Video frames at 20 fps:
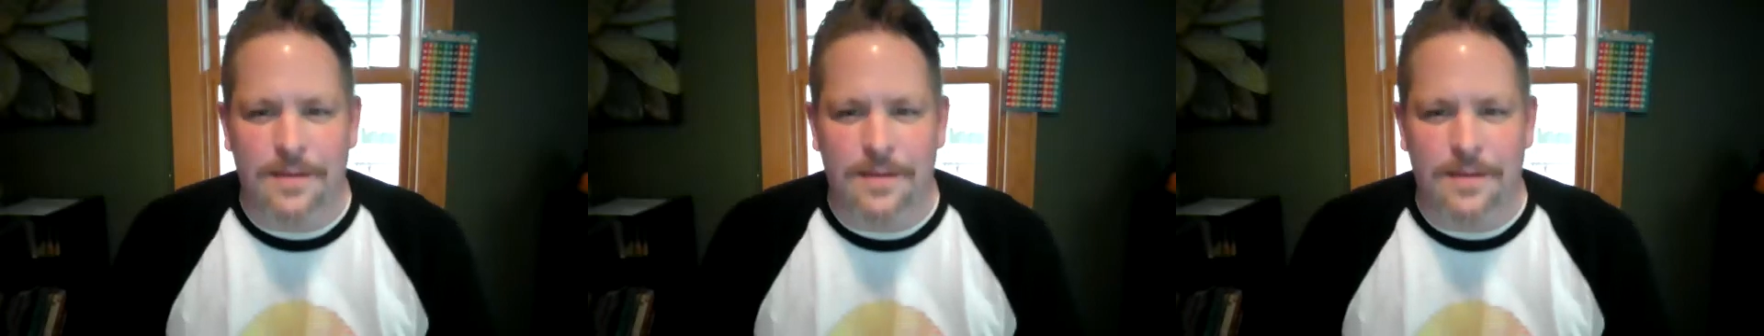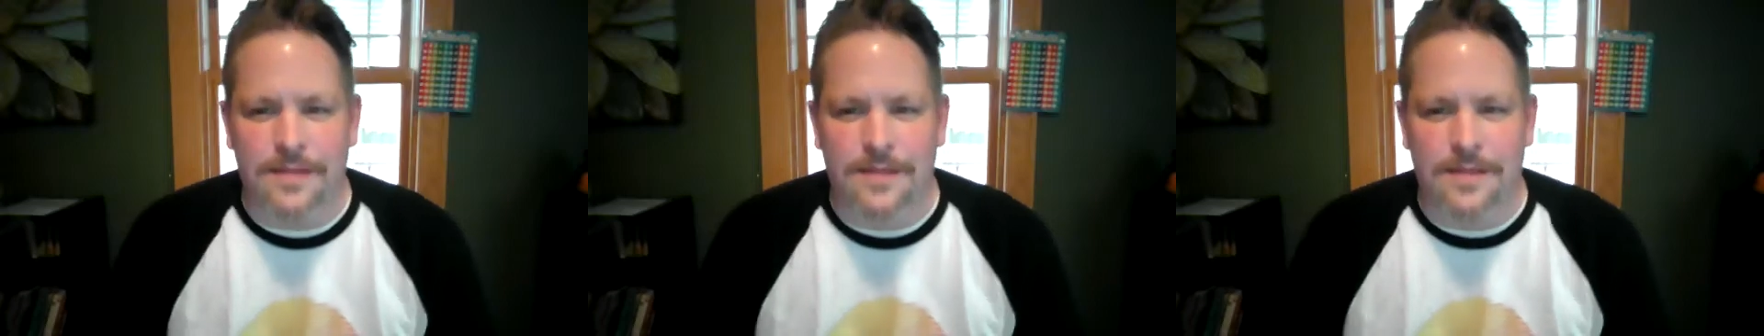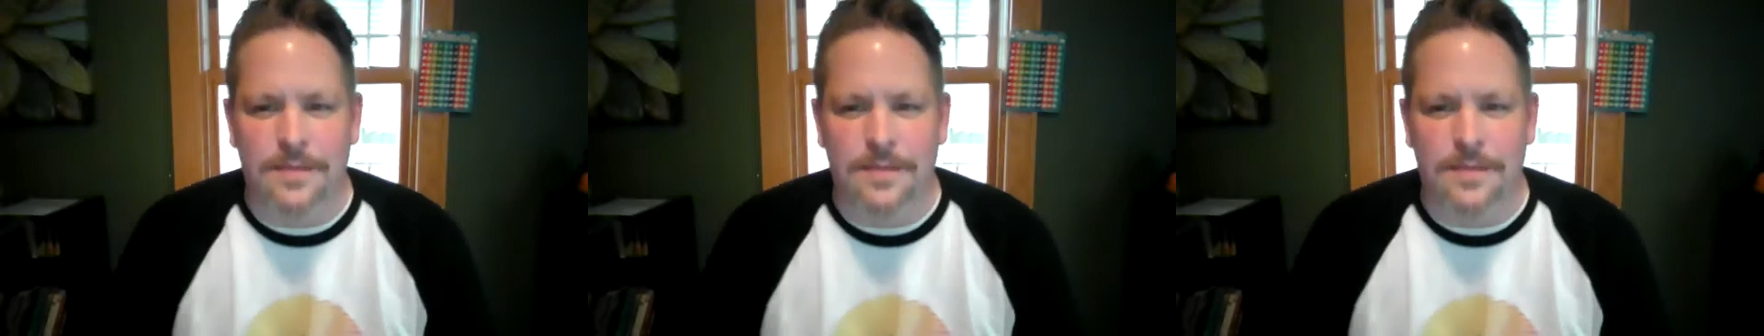
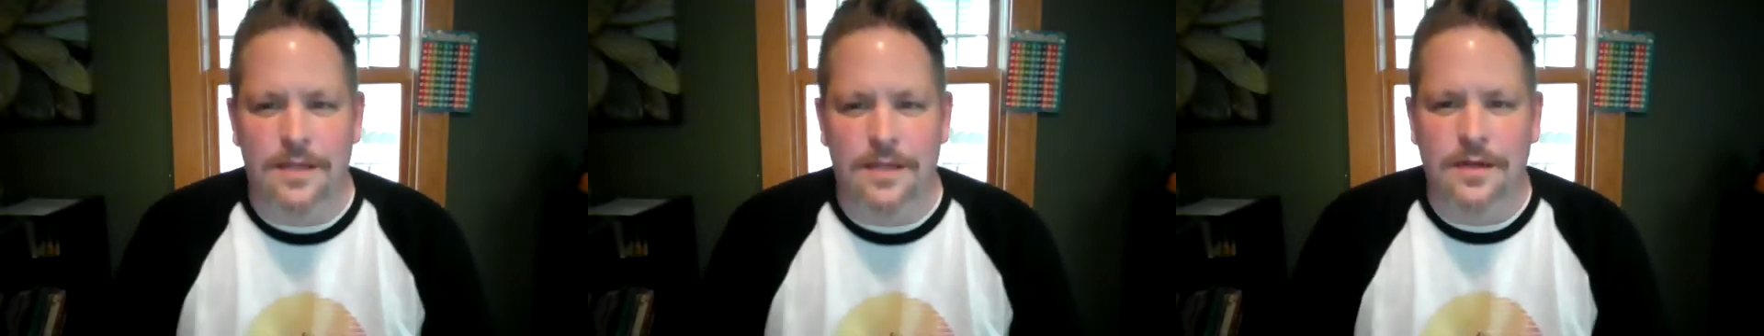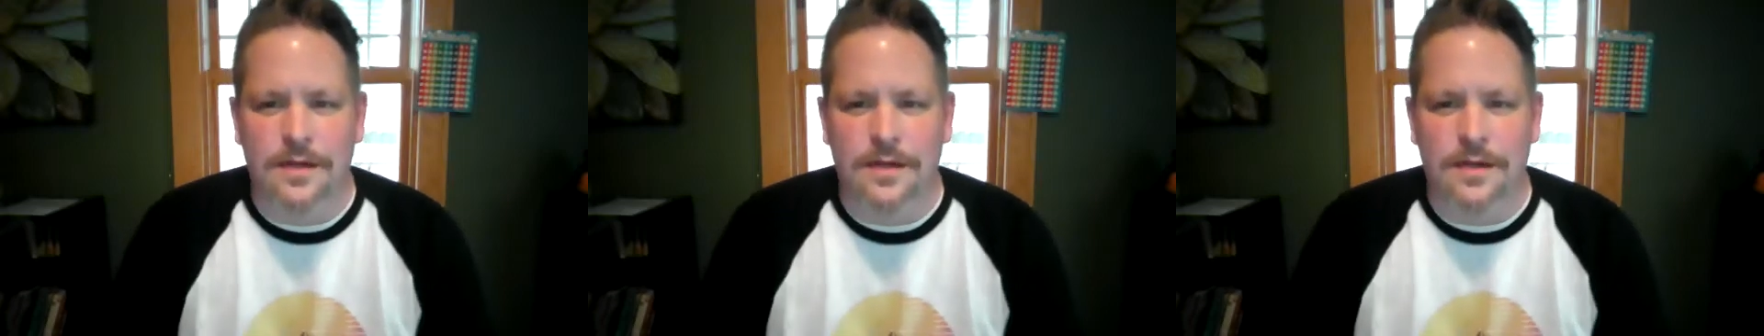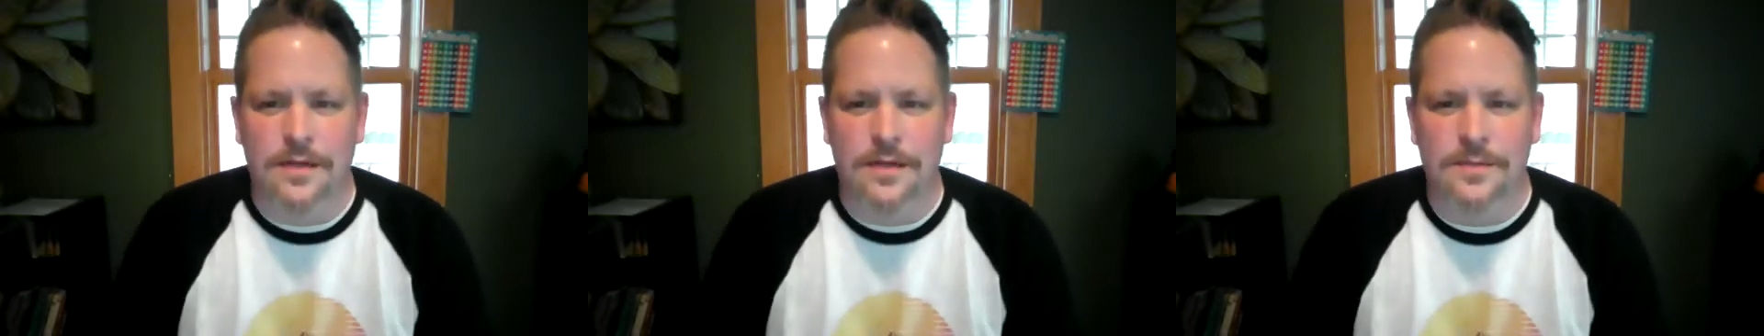have to be
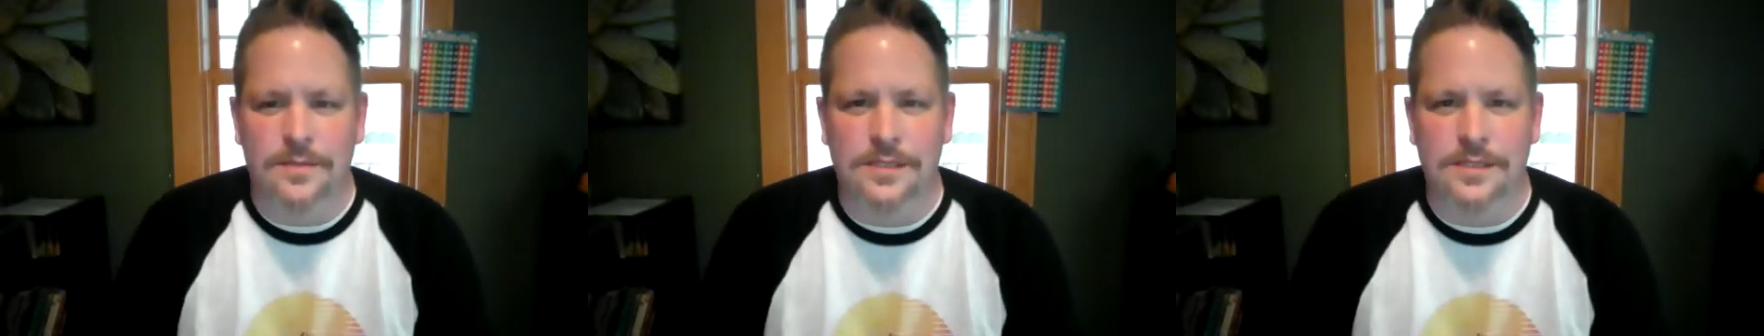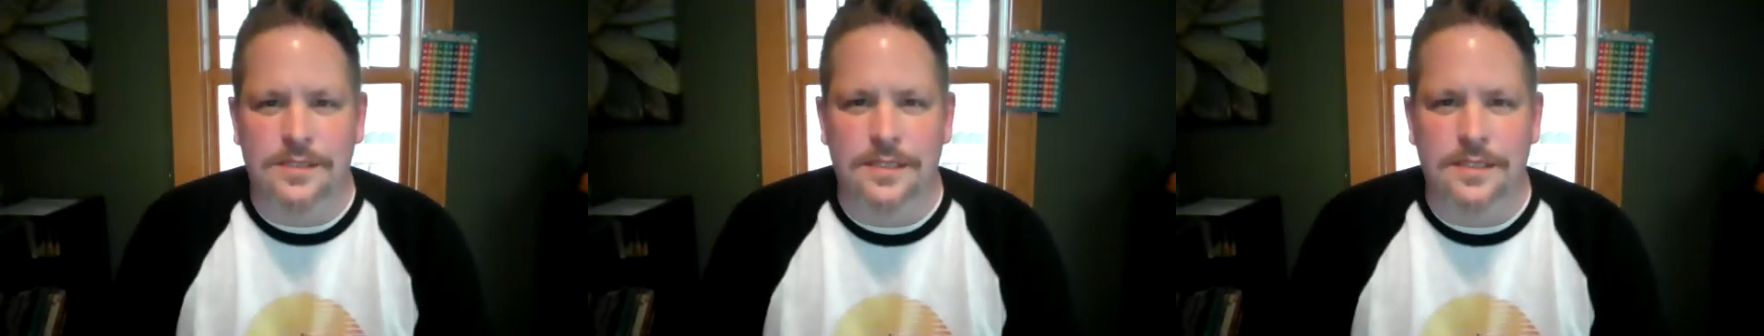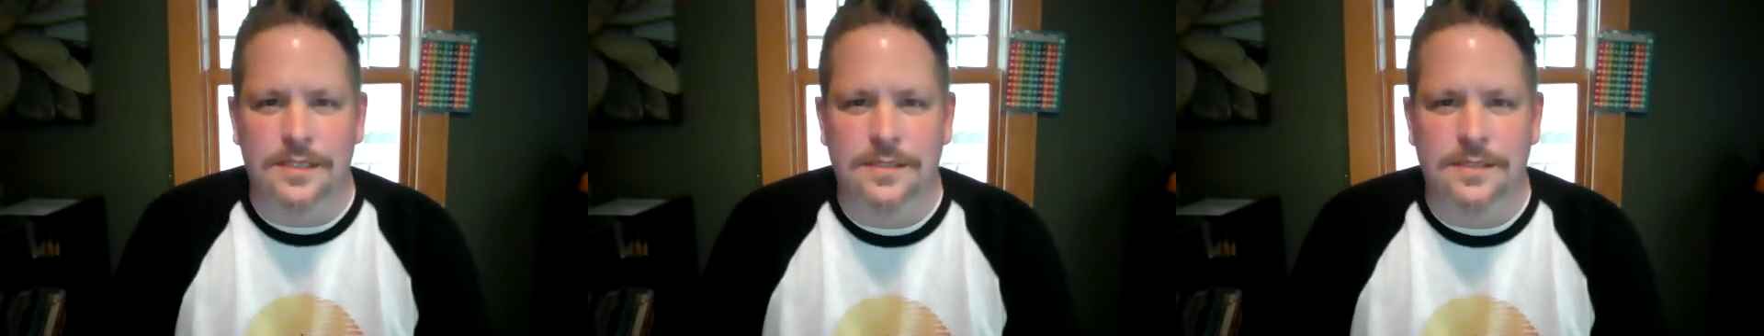there on number
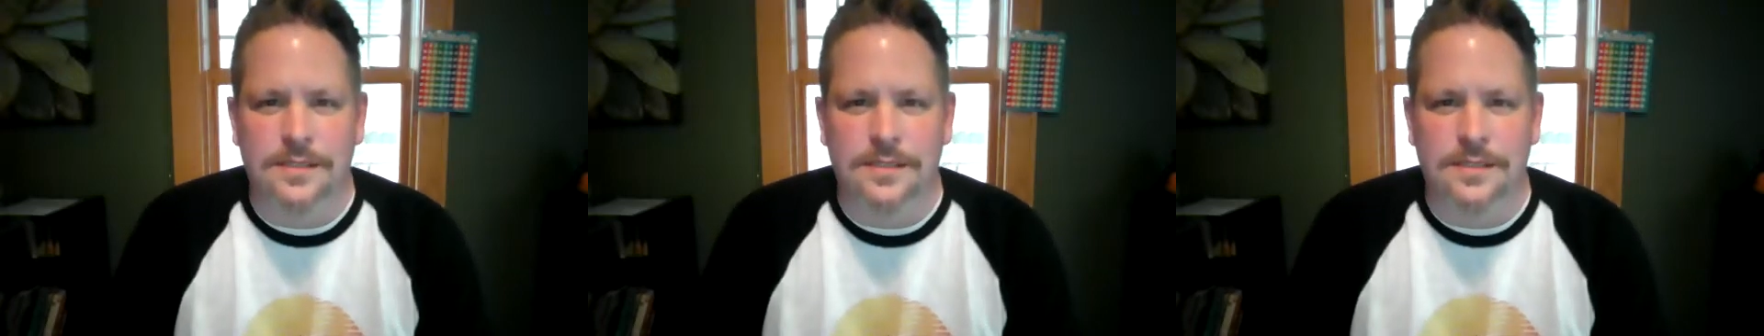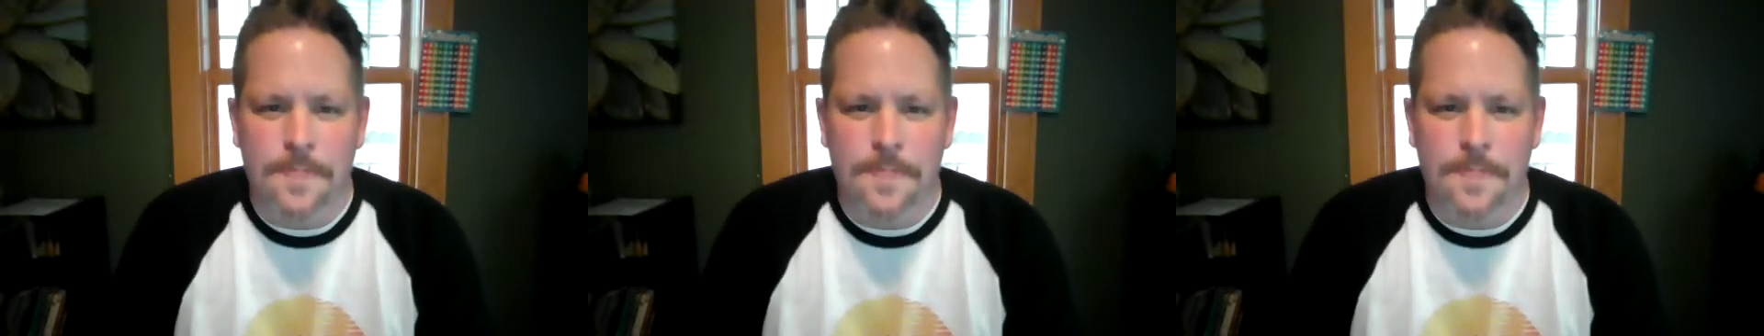6.